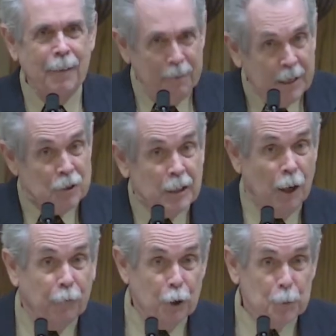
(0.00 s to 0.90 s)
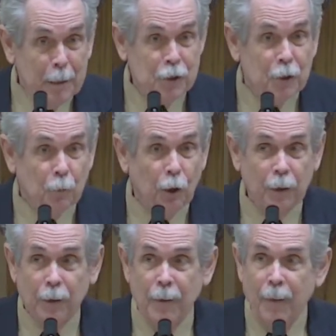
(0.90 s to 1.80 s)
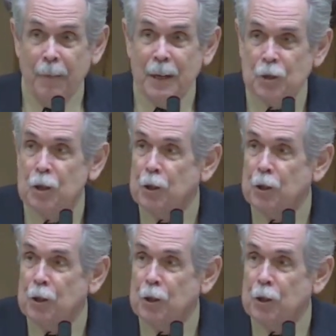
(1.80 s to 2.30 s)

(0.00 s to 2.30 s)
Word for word: This is our first mission work. This is